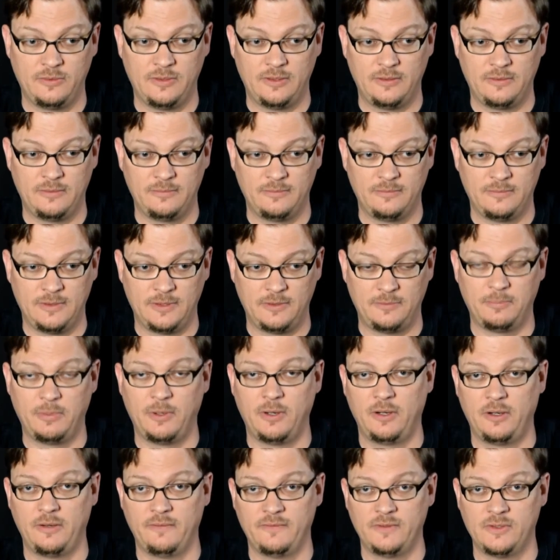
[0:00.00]
They're
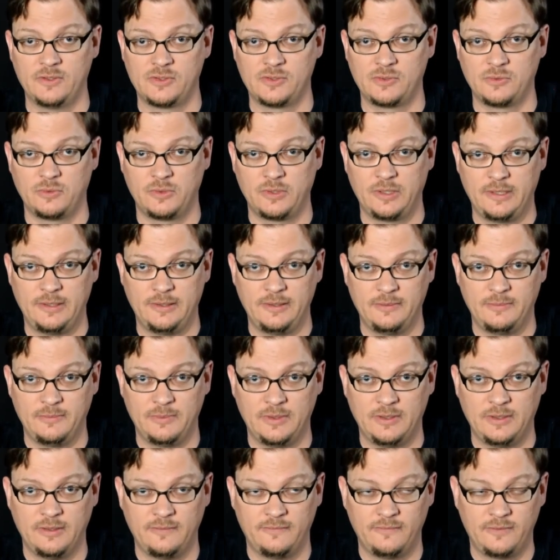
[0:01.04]
part of the story
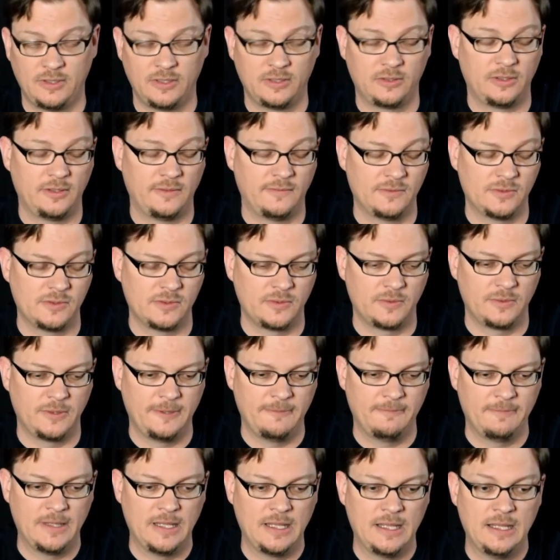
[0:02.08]
of Dr. Aphra's story.
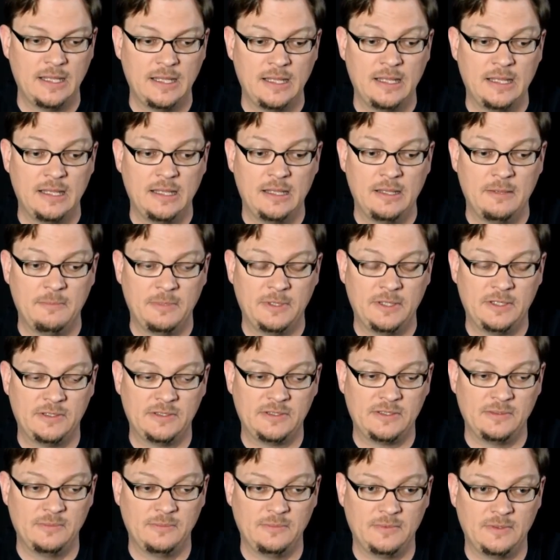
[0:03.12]
But
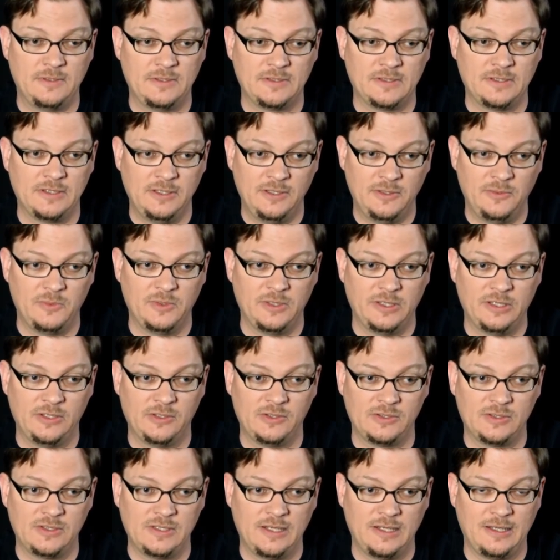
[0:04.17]
there's another really
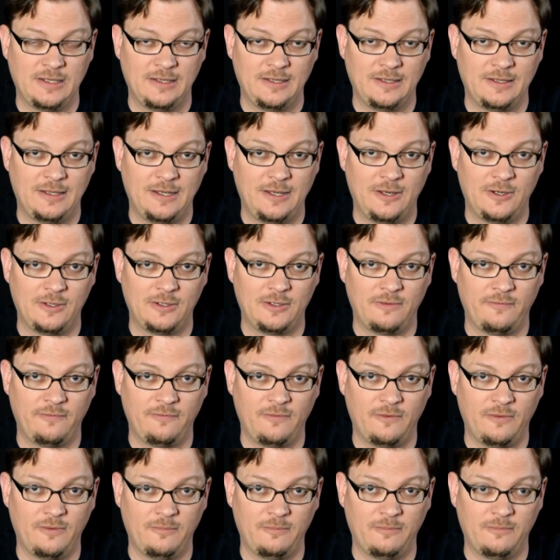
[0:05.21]
interesting character
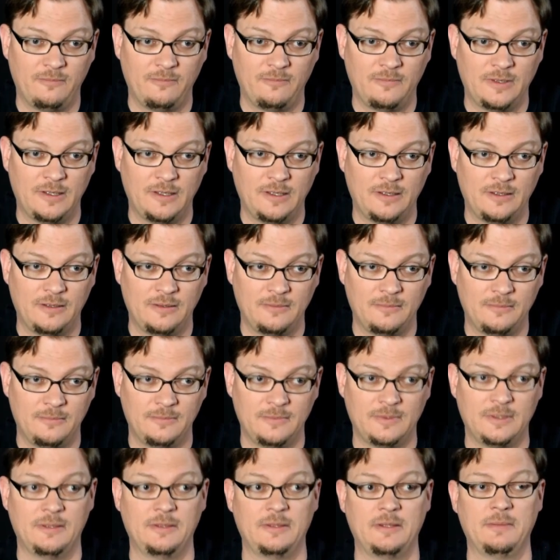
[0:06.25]
from
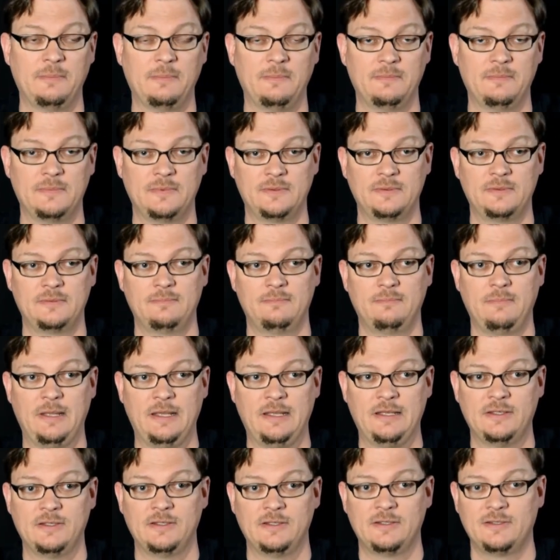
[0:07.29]
the
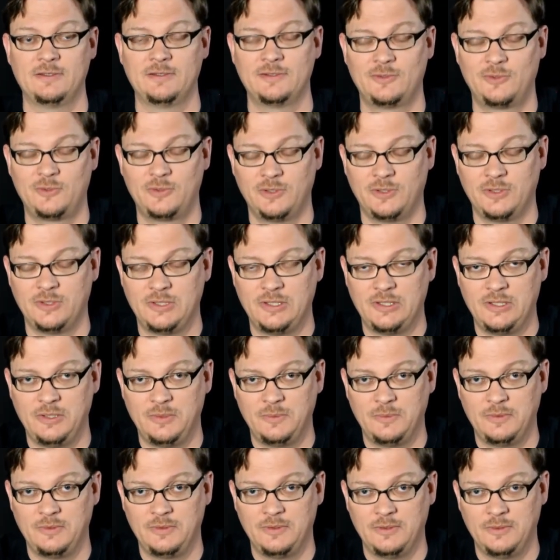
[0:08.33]
main trilogy that
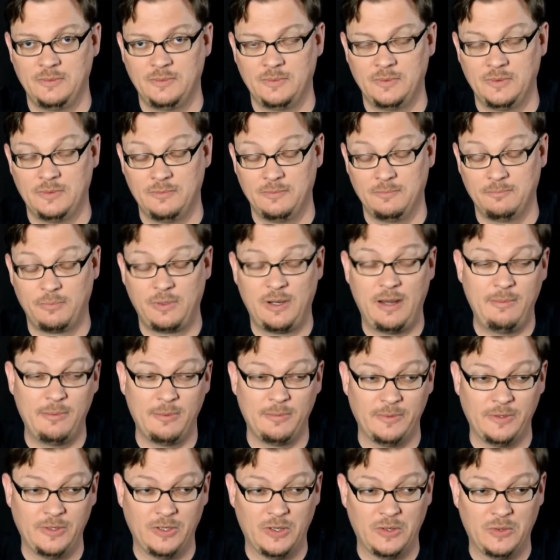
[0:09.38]
you would
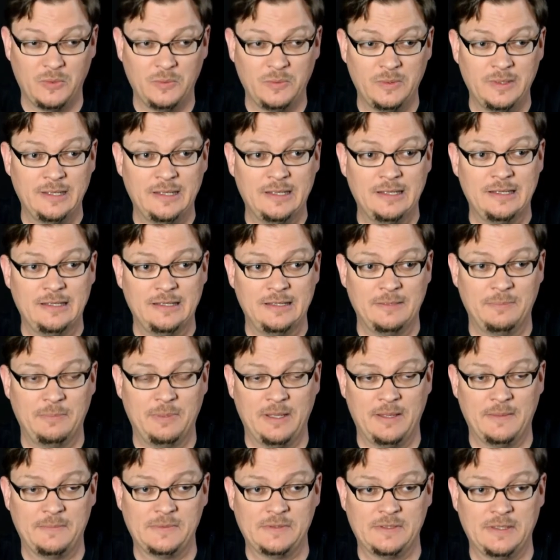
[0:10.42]
probably know, that
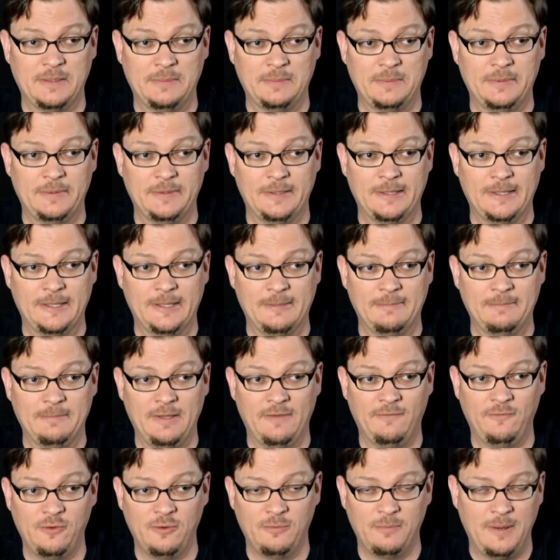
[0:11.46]
pops up.
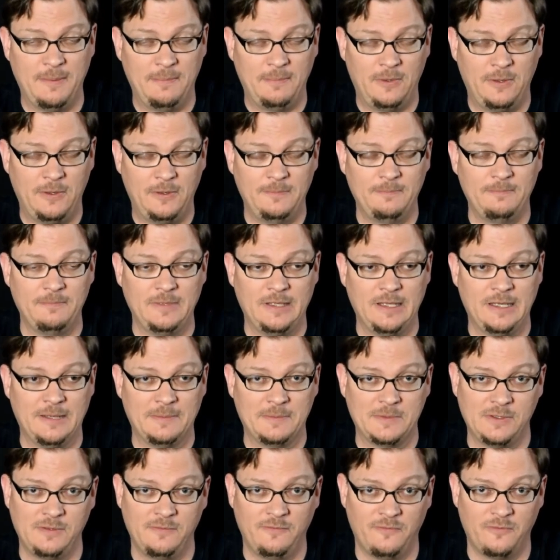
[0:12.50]
If you remember in
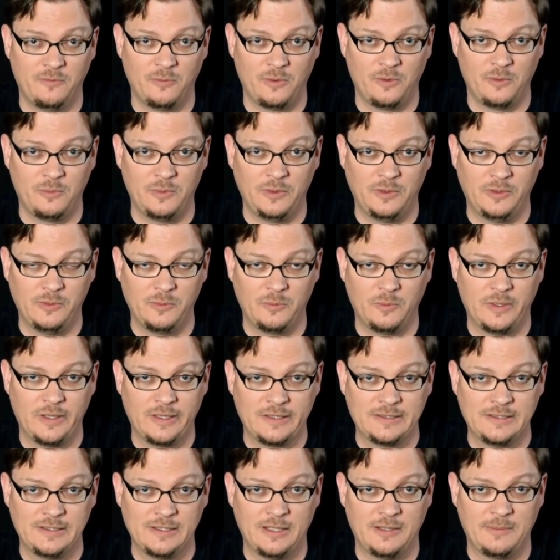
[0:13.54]
episode 4, when Luke
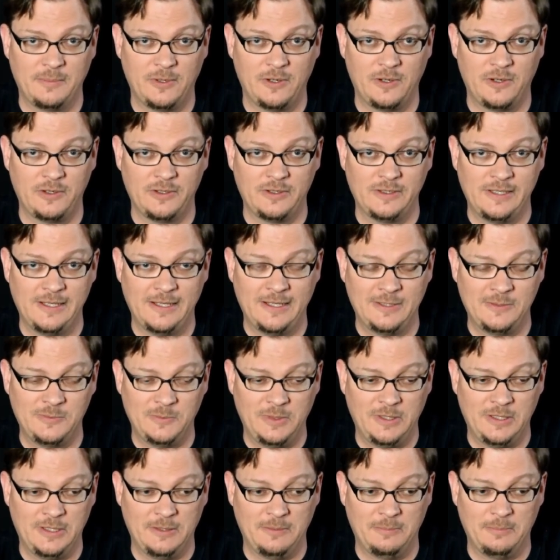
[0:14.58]
walks into the bar in
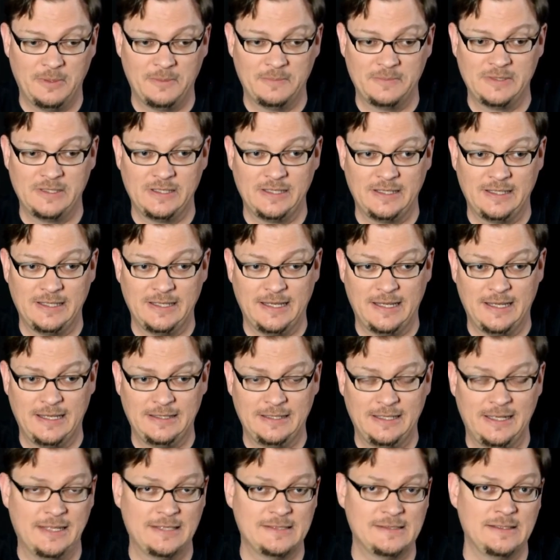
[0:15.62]
Tatooine and bumps into the guy
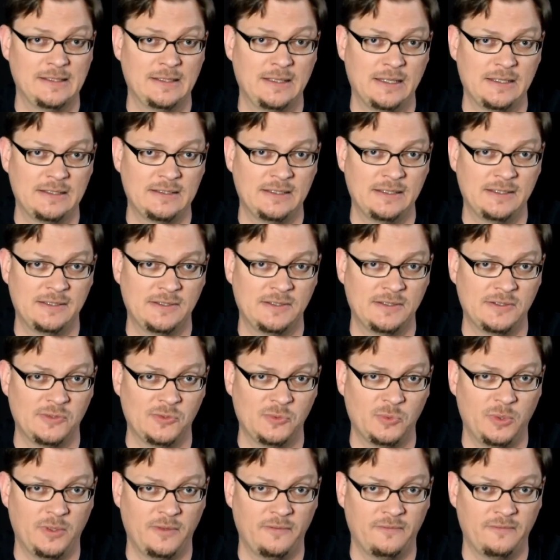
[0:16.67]
that has the death sentence in
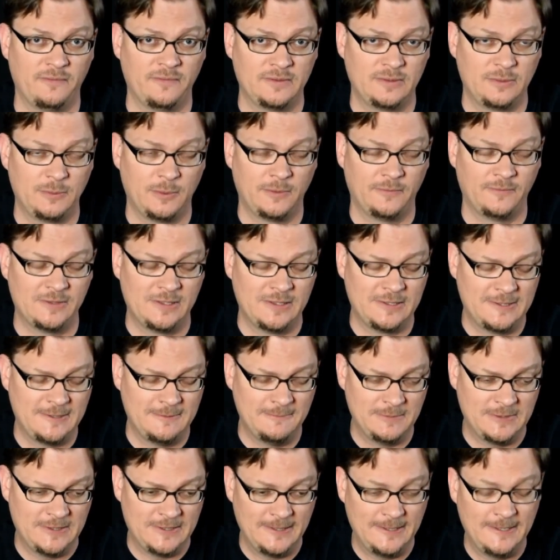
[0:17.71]
12 systems.